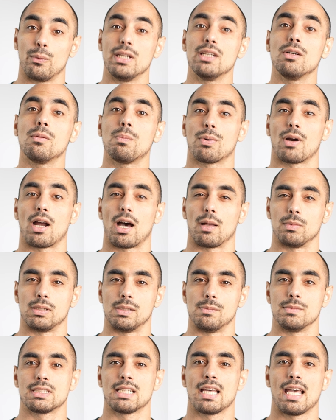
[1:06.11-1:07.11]
real
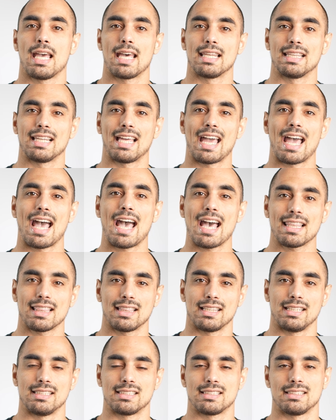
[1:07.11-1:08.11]
problems and let
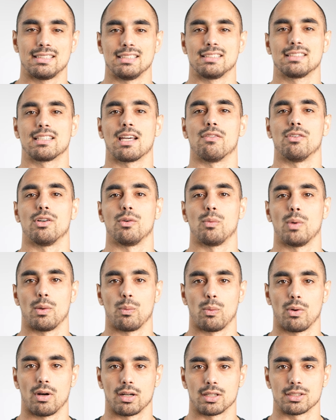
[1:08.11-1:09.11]
athletes discover
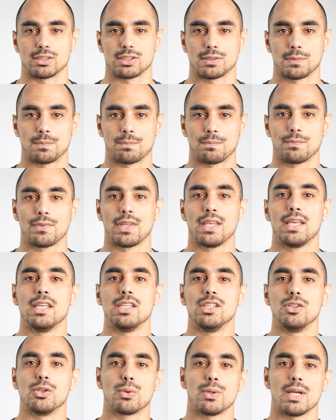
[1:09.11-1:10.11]
what works.
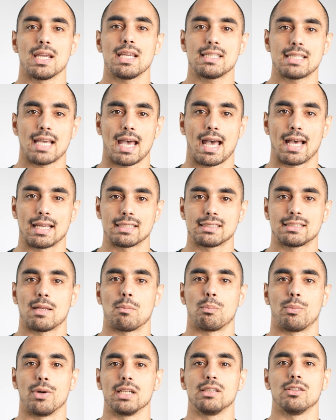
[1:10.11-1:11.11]
You create tasks
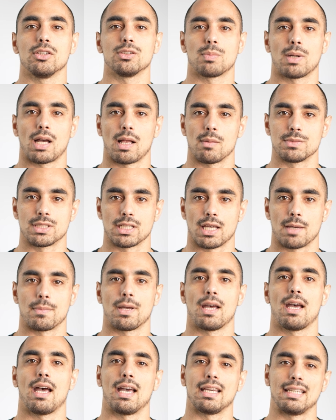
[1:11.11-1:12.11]
that bring those problems
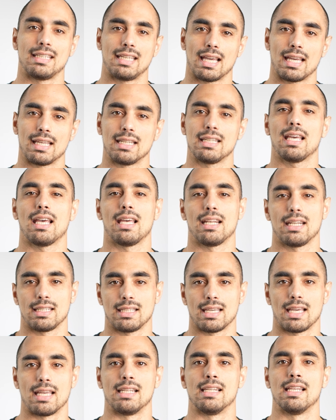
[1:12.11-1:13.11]
up again and
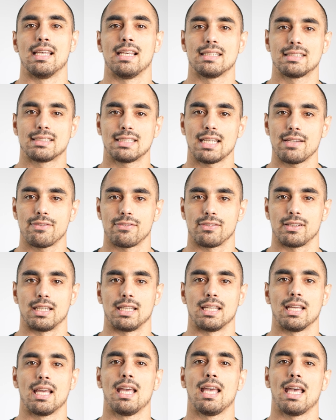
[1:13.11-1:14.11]
again,
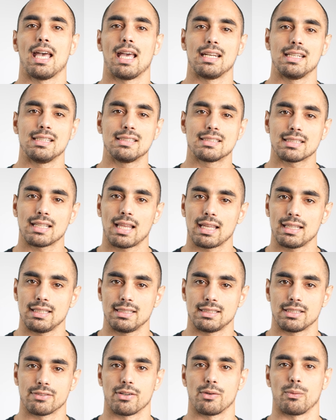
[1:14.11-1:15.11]
safely, and in slightly
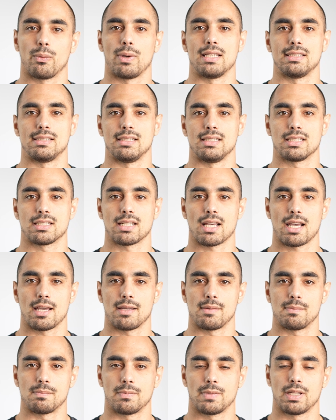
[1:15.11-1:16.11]
different ways each
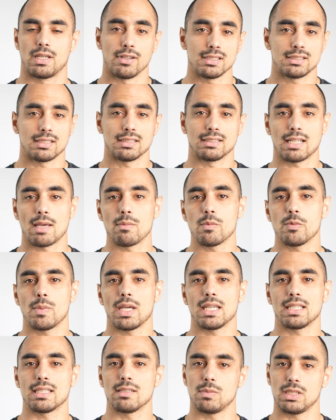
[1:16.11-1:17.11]
time. For instance,
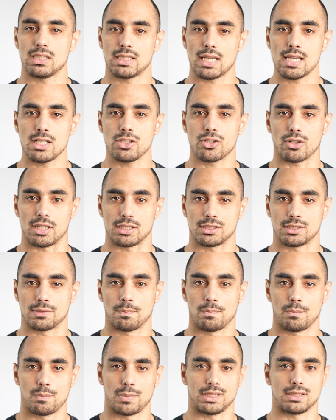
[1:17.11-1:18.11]
MMA can be dangerous,
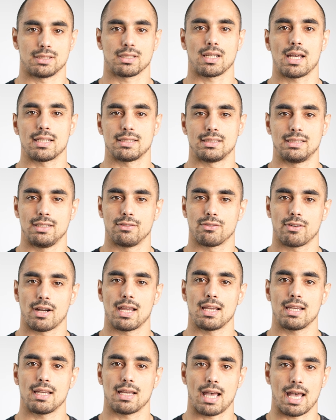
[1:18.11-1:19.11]
but Scott
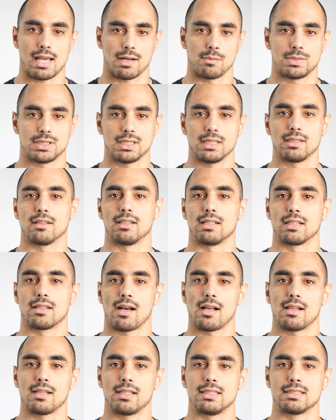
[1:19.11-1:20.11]
Seavright, Adam Singer, and
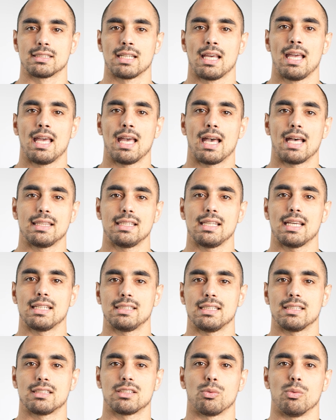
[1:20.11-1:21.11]
colleagues had the
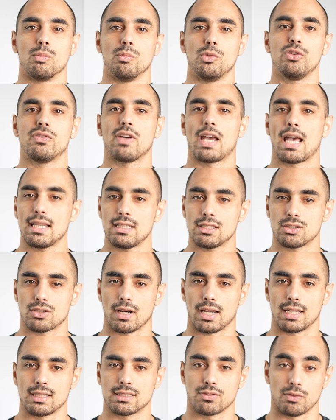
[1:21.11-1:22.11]
idea to remove head
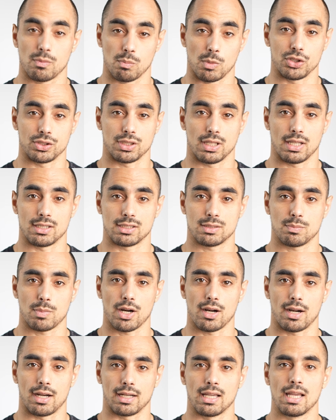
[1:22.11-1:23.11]
strikes from most of their
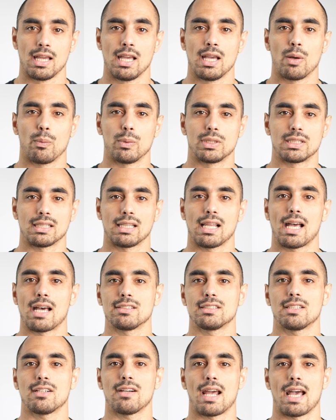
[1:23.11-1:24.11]
sparring, which
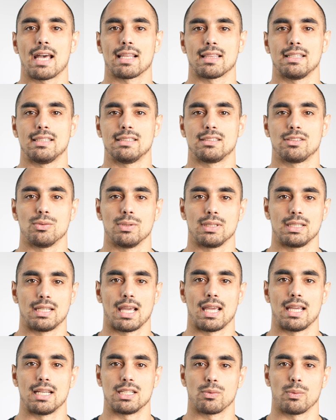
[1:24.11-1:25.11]
allows their athletes to
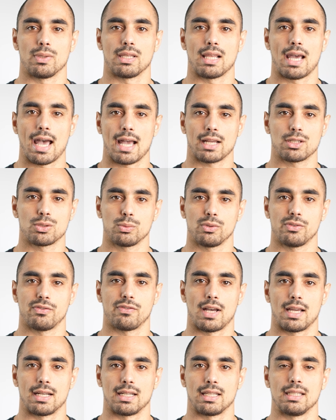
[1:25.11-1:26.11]
engage with actual
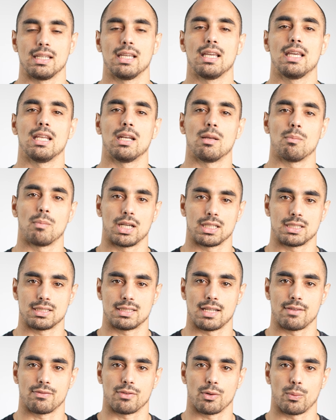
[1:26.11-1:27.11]
fighting in a much
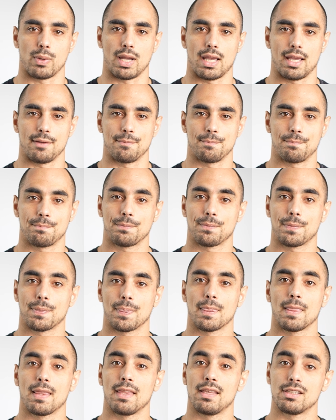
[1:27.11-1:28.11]
safer way.
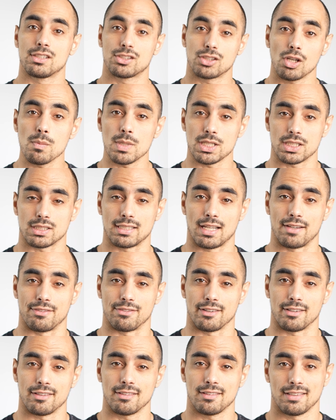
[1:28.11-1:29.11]
So much
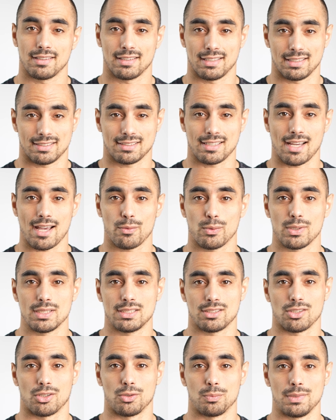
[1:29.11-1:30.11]
safer that Scott once
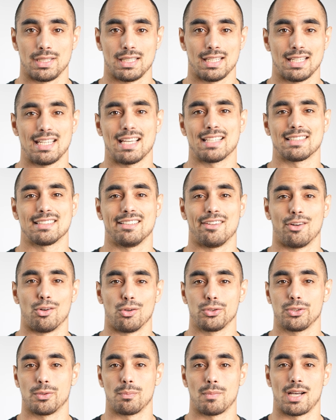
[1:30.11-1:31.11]
told me he has an
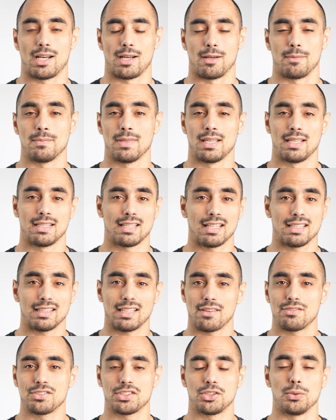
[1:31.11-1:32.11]
older mom that
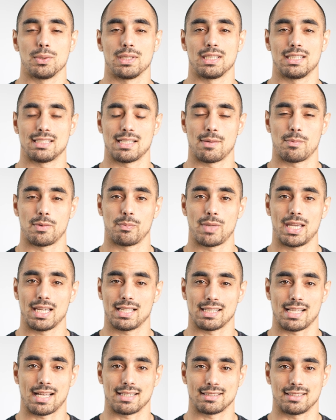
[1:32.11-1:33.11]
loves doing his MMA
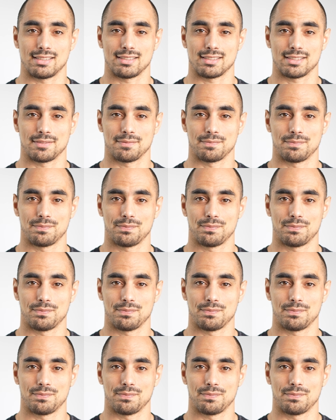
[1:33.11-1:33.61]
classes.